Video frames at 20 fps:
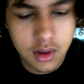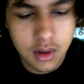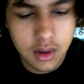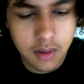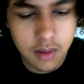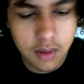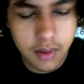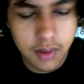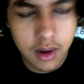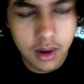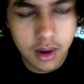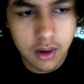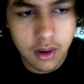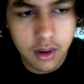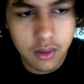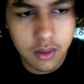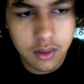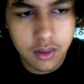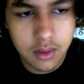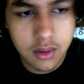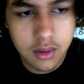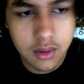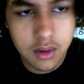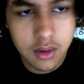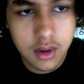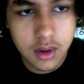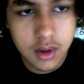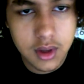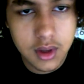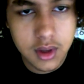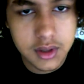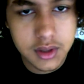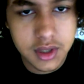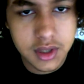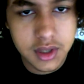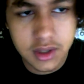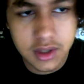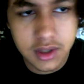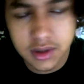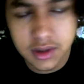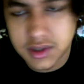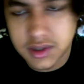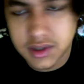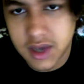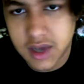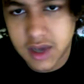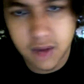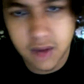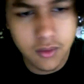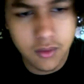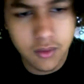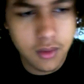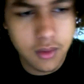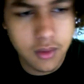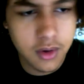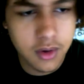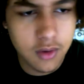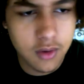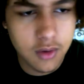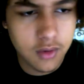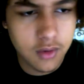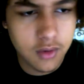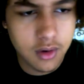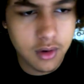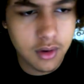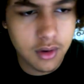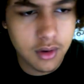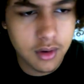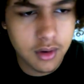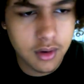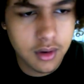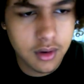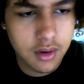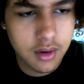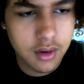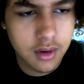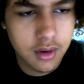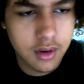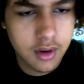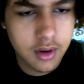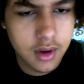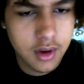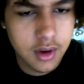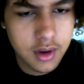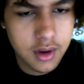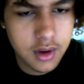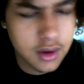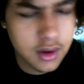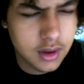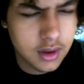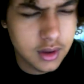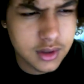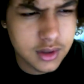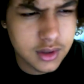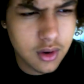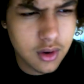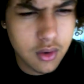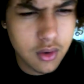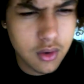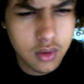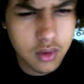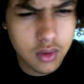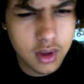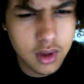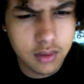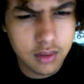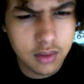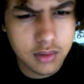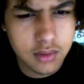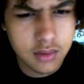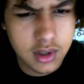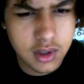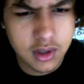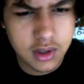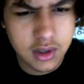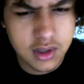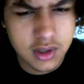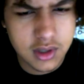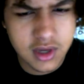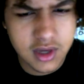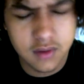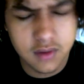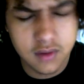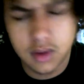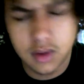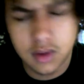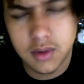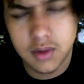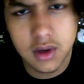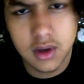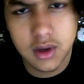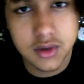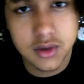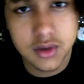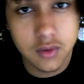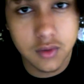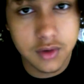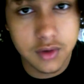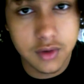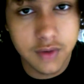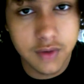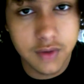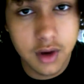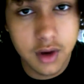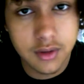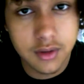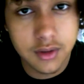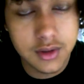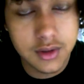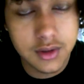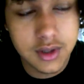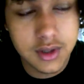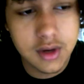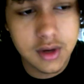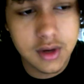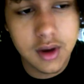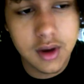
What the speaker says: about taking the side of a woman over his own and taking the side of anybody else over his father's.